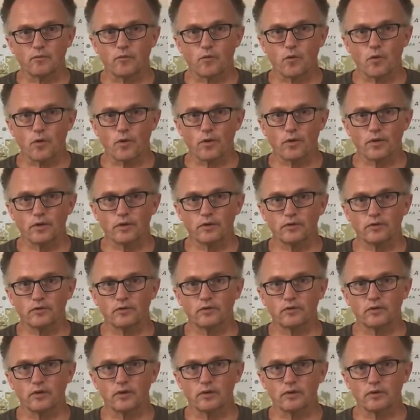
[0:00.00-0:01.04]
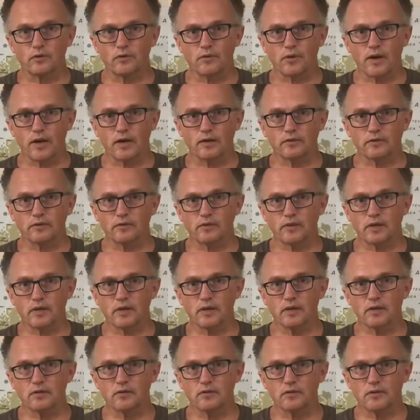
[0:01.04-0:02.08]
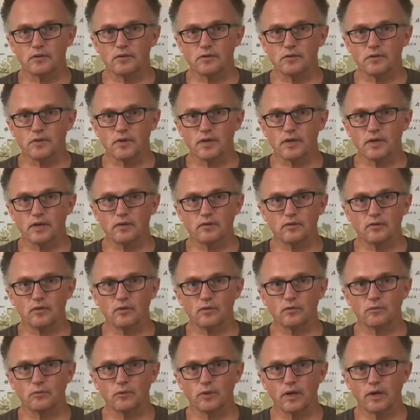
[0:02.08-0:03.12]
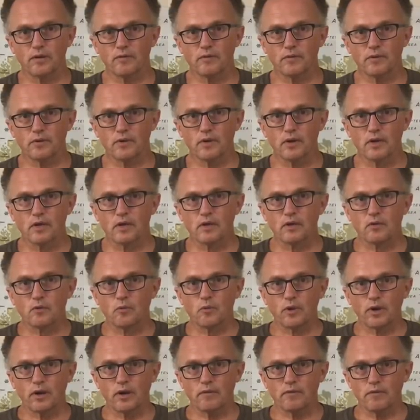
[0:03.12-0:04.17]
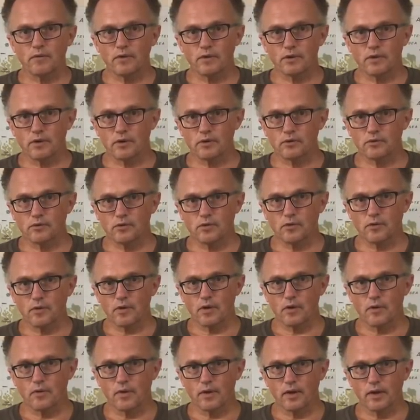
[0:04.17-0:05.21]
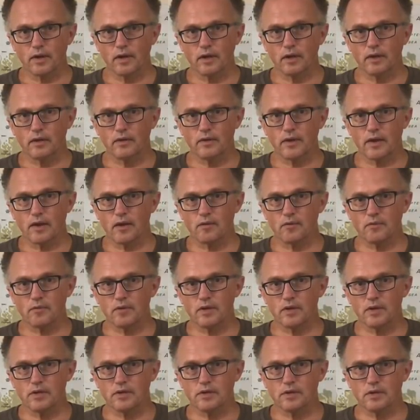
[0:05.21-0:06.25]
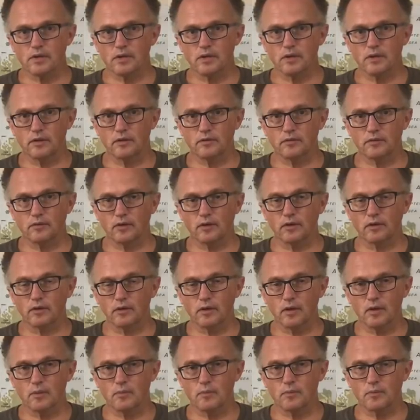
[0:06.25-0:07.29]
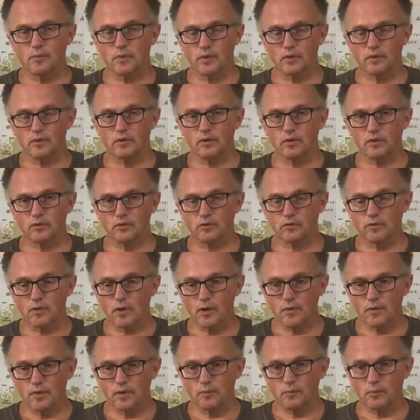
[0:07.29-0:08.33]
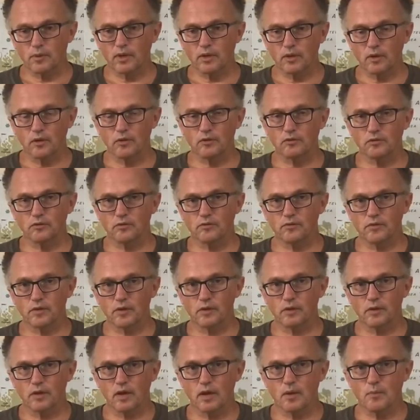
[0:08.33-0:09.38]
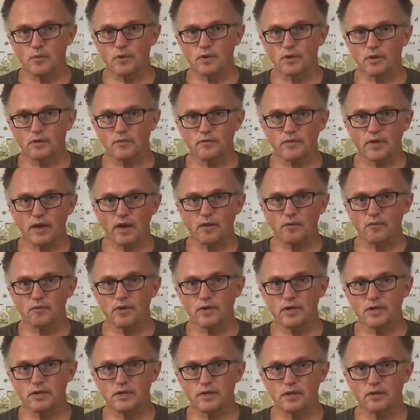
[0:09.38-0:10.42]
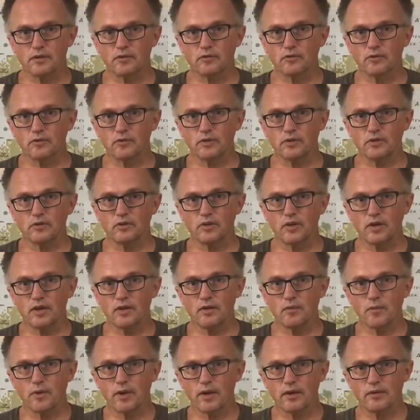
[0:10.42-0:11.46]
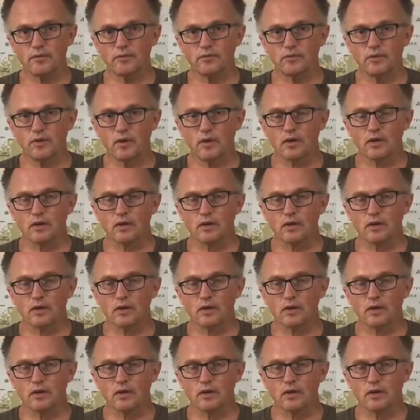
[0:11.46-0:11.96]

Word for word: Forests and grasslands and trees, uh, whatever whatever is growing in that region is a climate it's growing because of the climate of that region so these heat waves